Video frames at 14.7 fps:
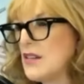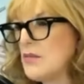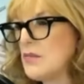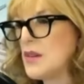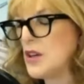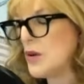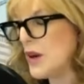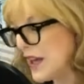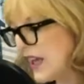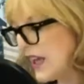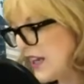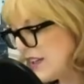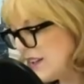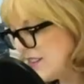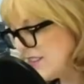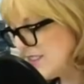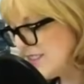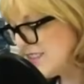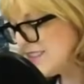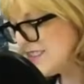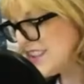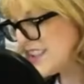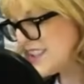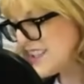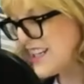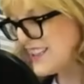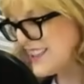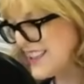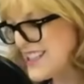again, the
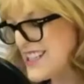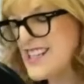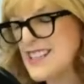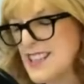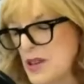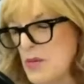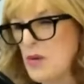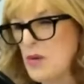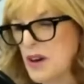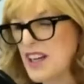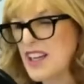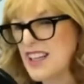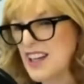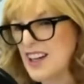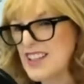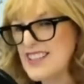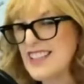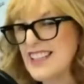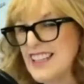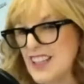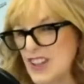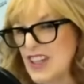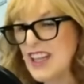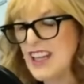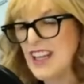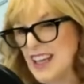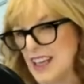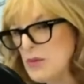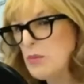data that we're working on is clearly
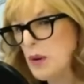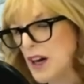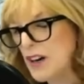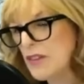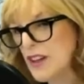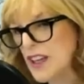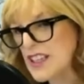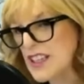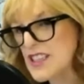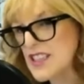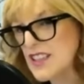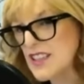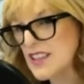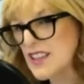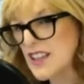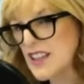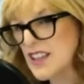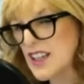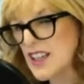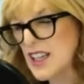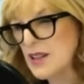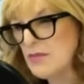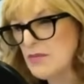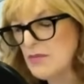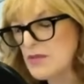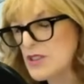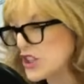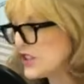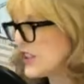imperfect.
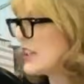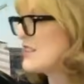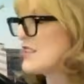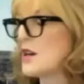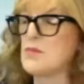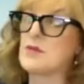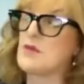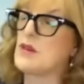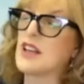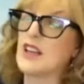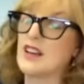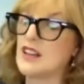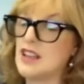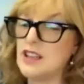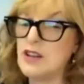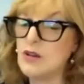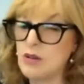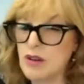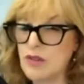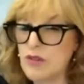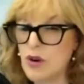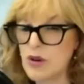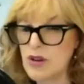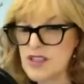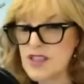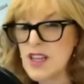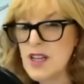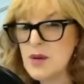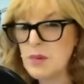Should that stop us working on it? No, of
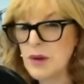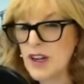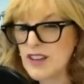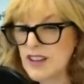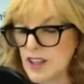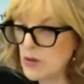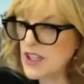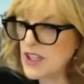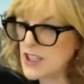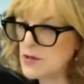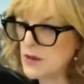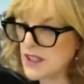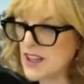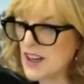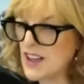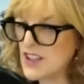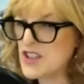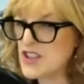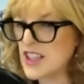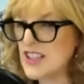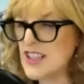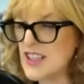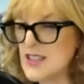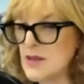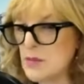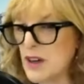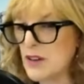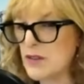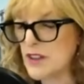course. But I think we need to acknowledge that it is
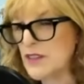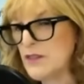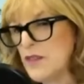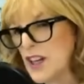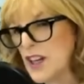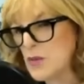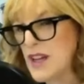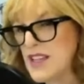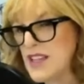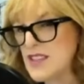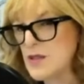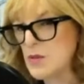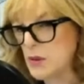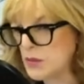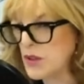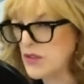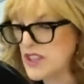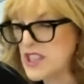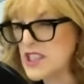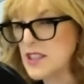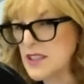imperfect and find ways to improve it.